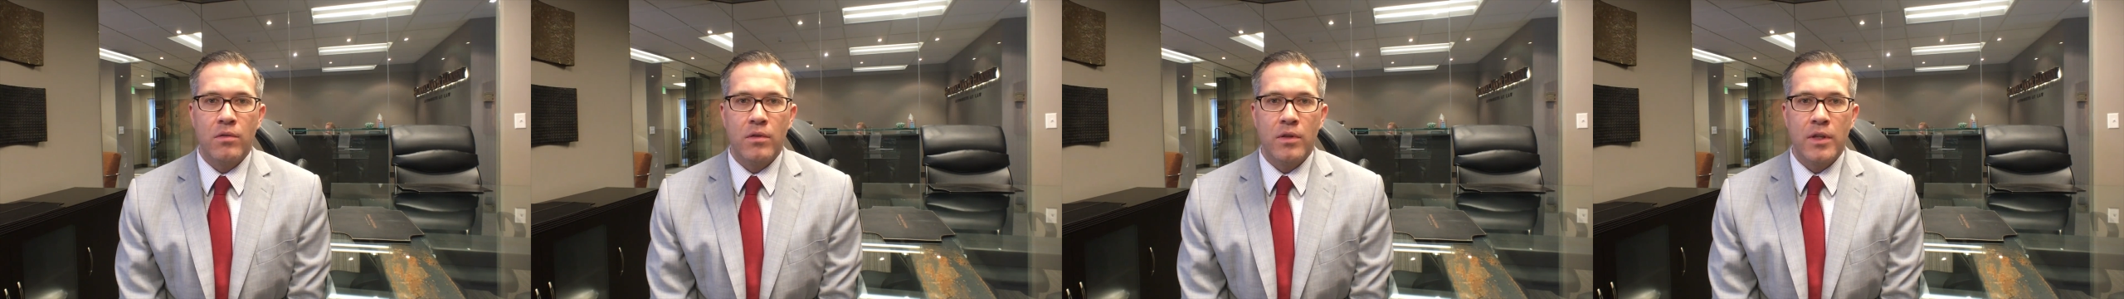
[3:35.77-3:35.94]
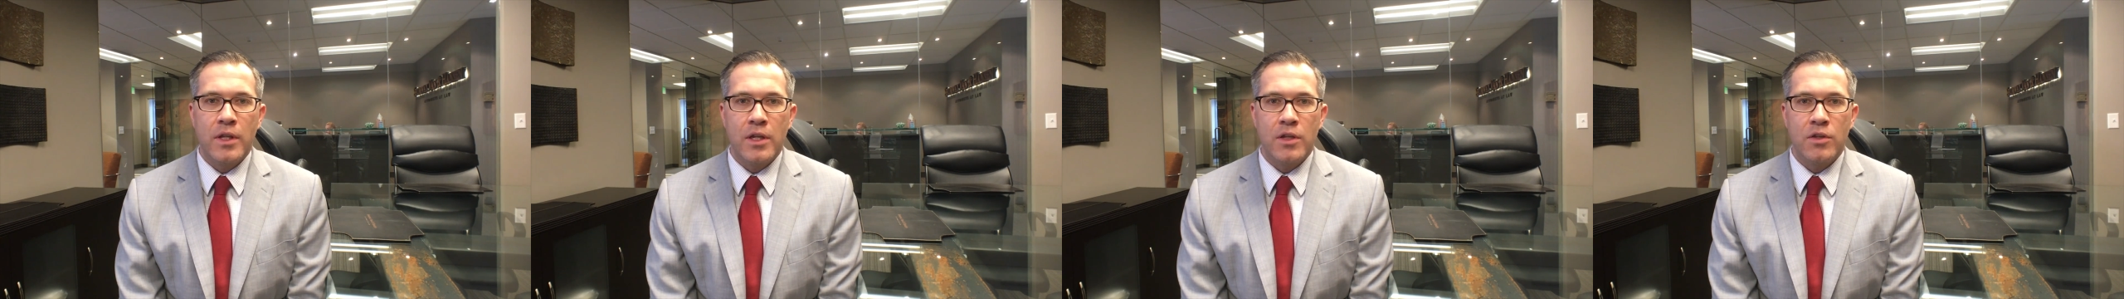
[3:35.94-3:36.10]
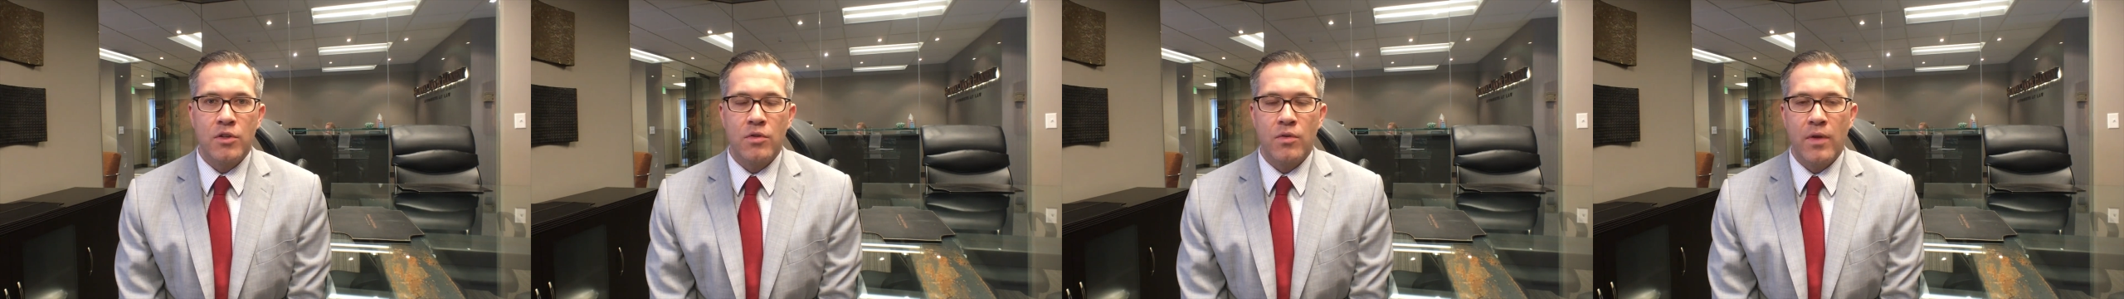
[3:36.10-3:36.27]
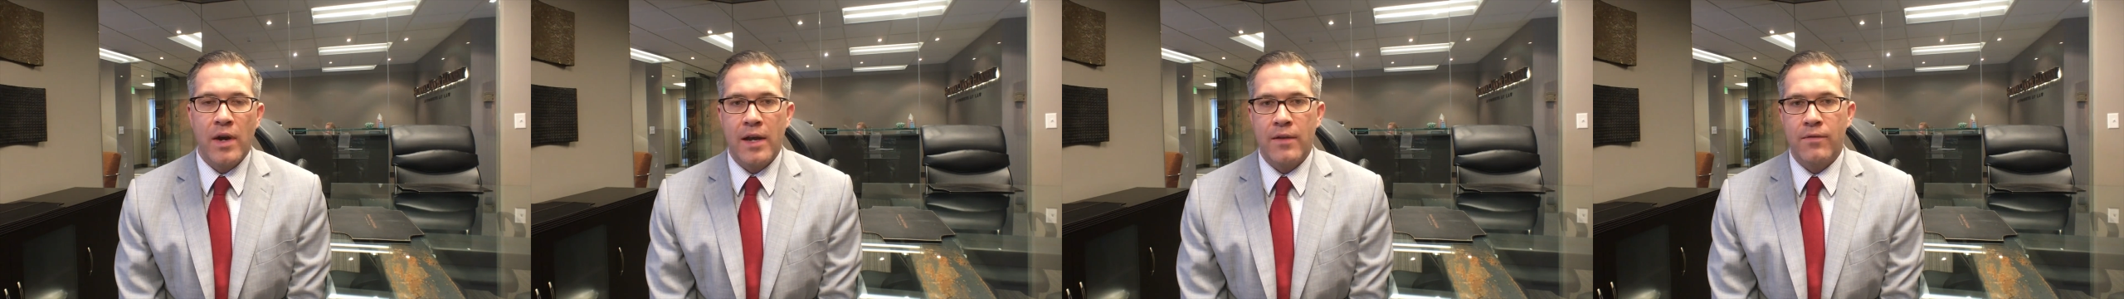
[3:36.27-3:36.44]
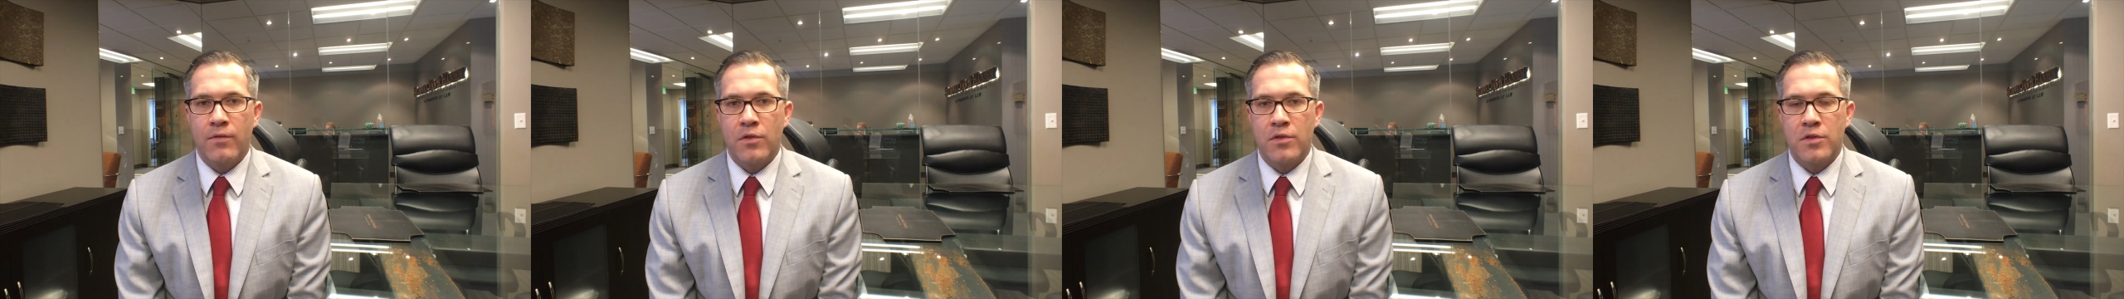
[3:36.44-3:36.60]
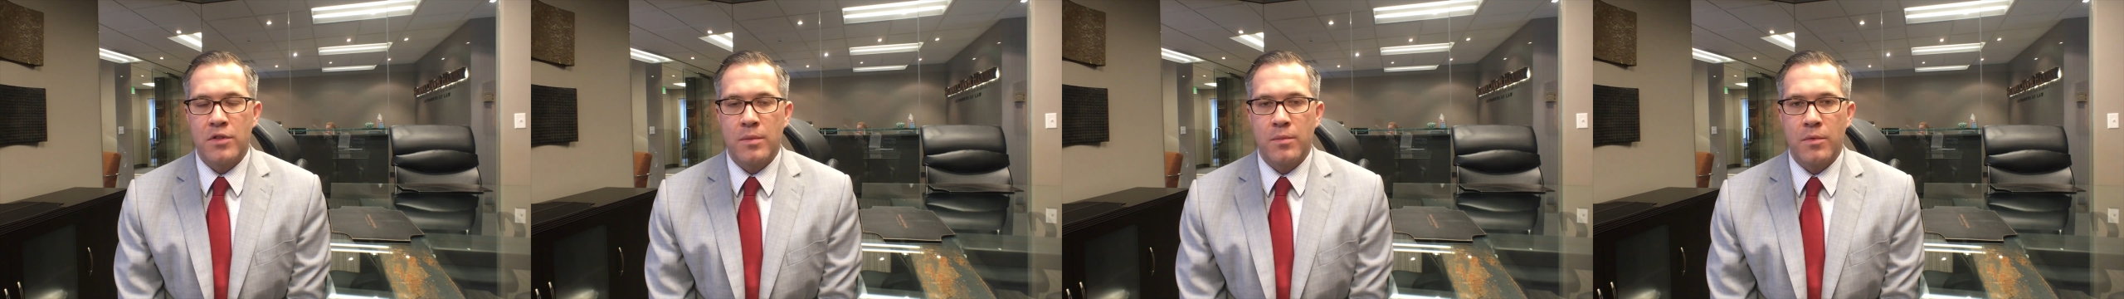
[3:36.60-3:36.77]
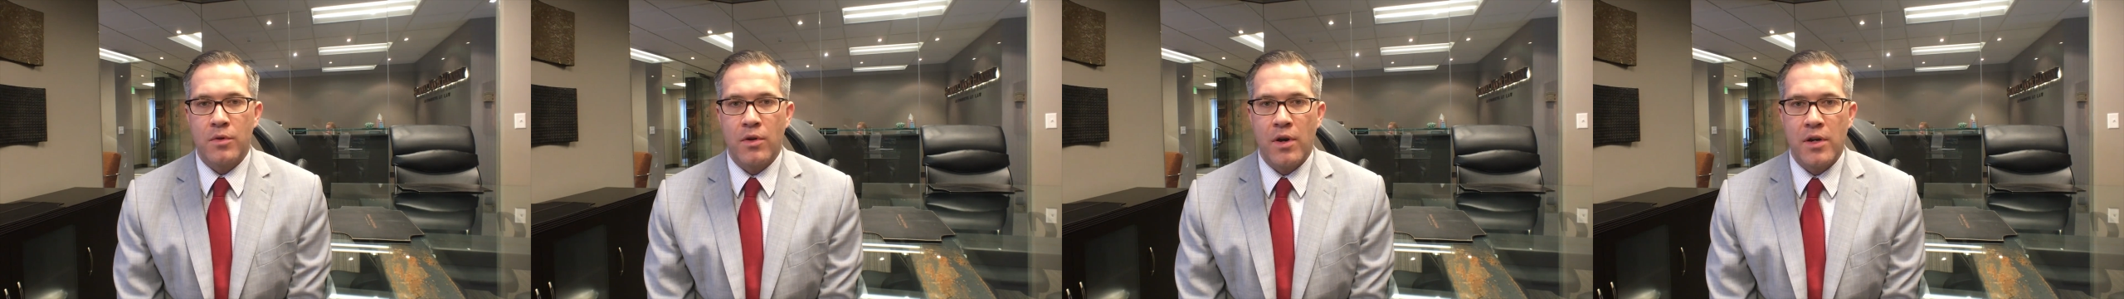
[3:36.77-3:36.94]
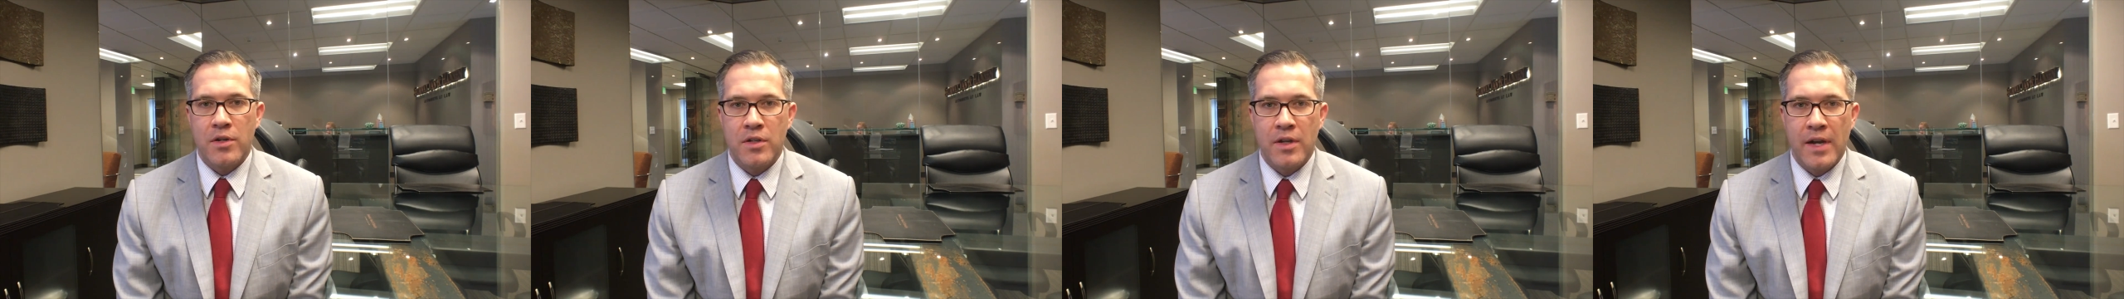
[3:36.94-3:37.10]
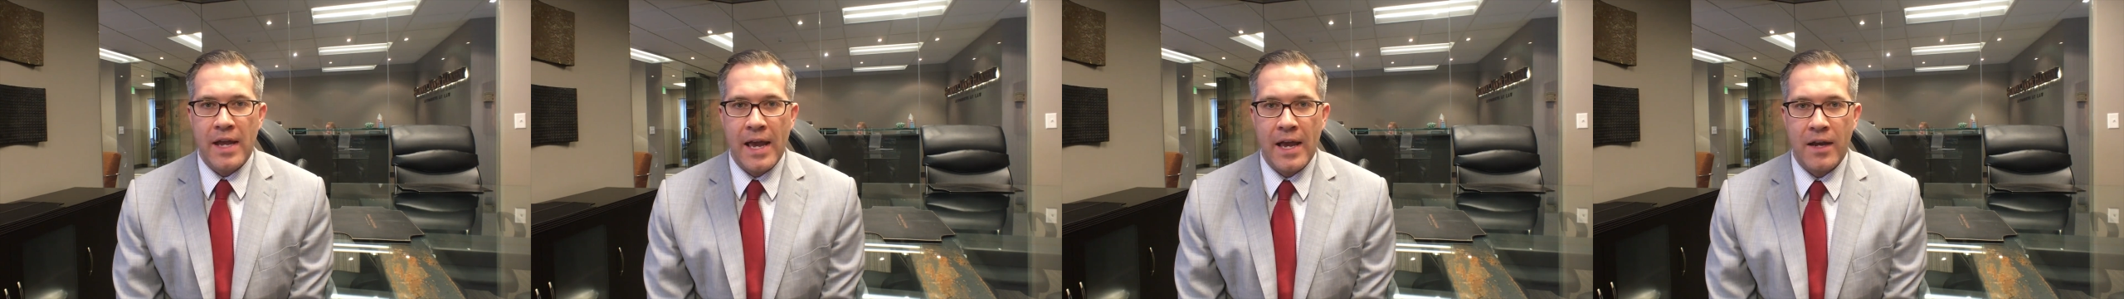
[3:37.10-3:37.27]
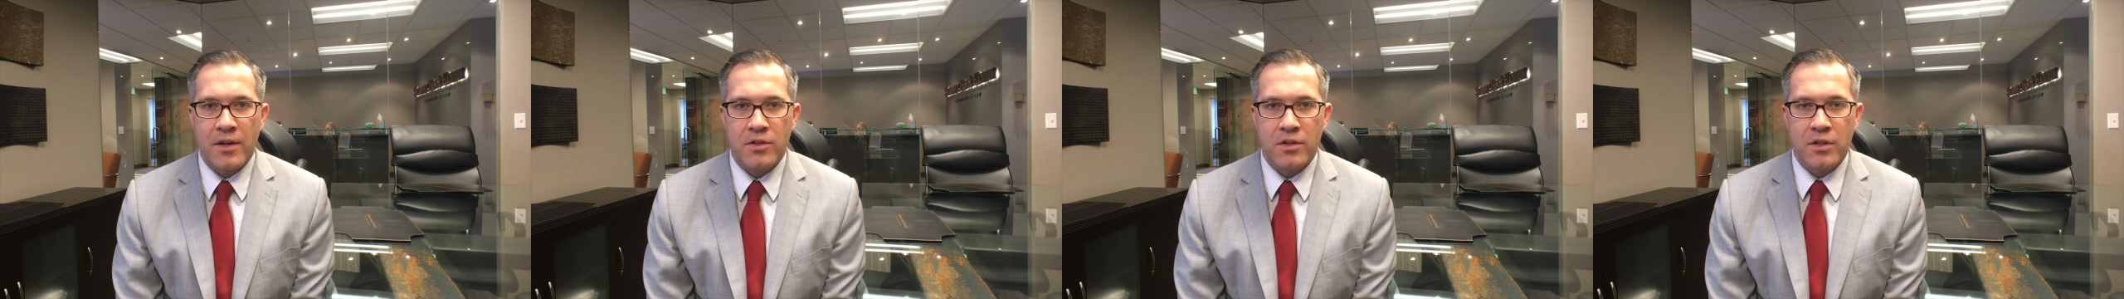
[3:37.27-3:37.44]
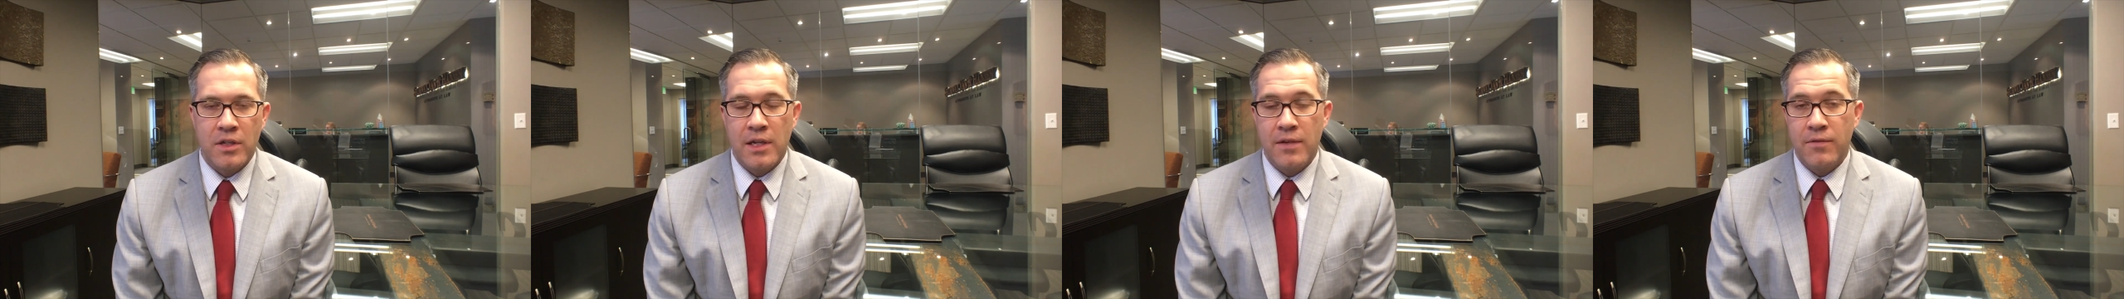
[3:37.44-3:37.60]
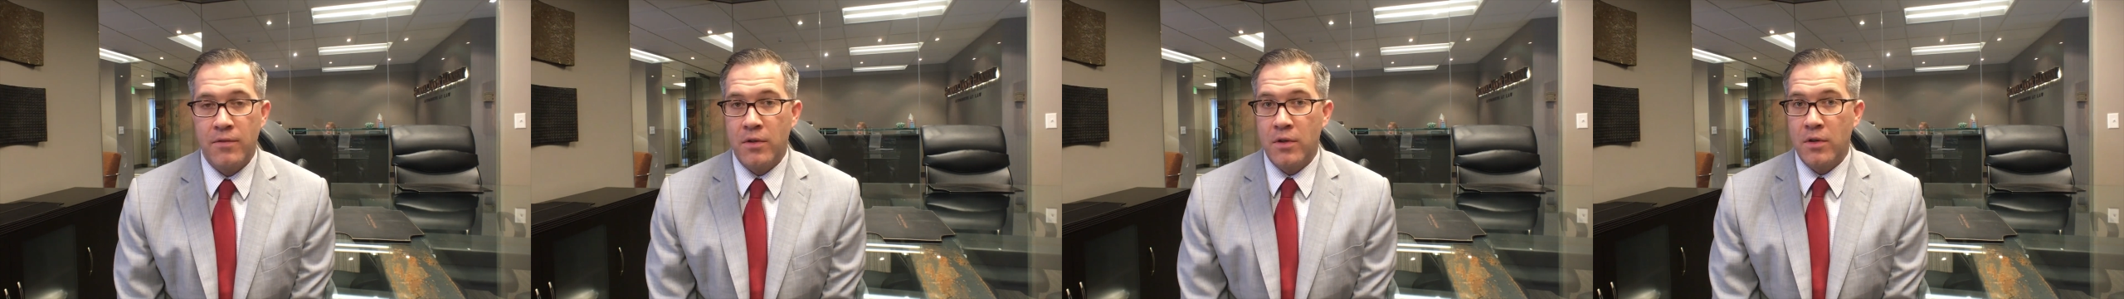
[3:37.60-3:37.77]
lead to adverse immigration action,
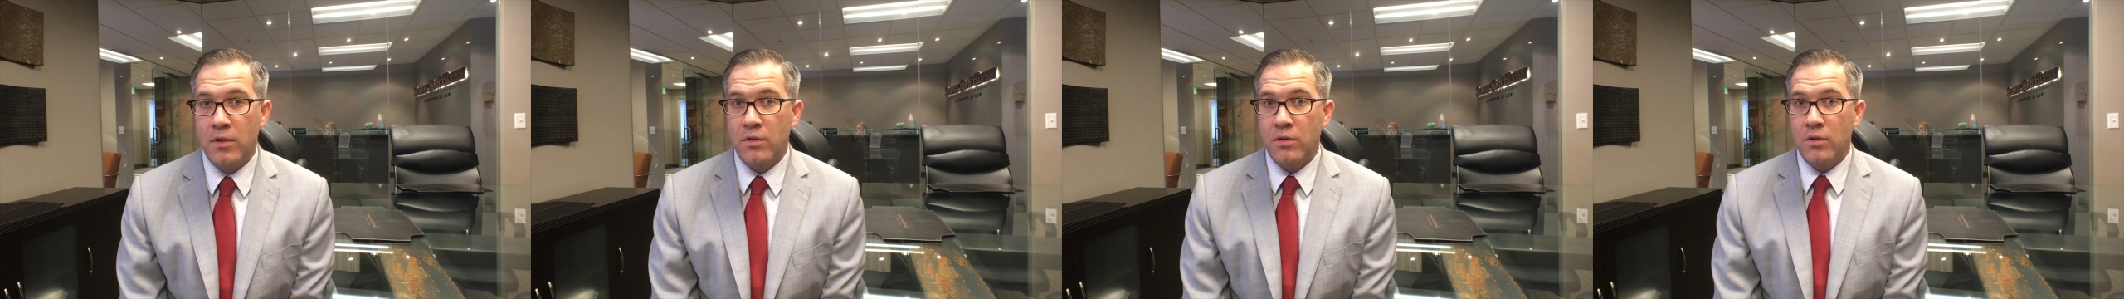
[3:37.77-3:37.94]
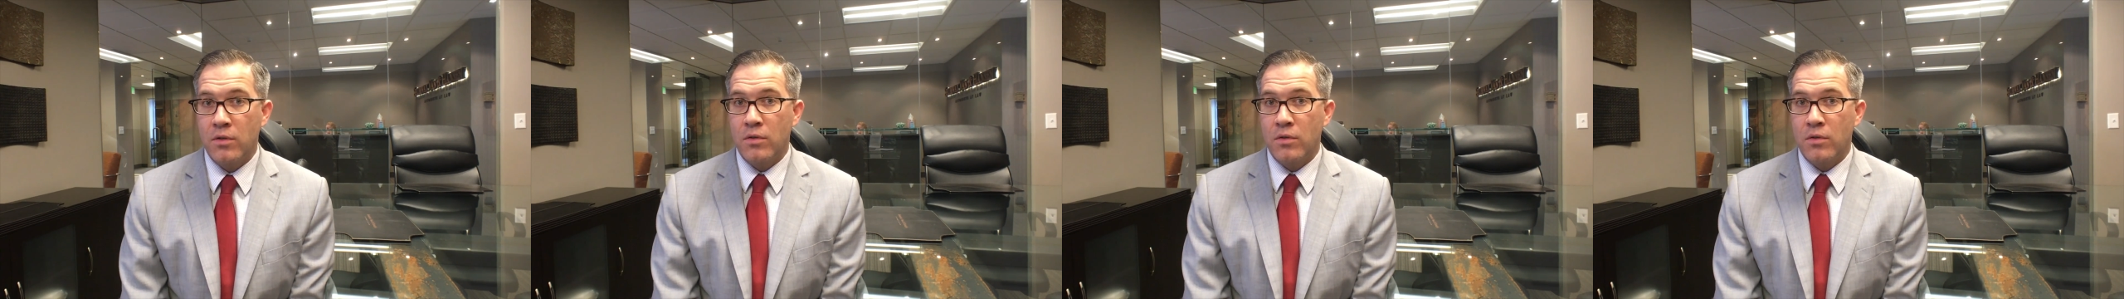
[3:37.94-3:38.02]
even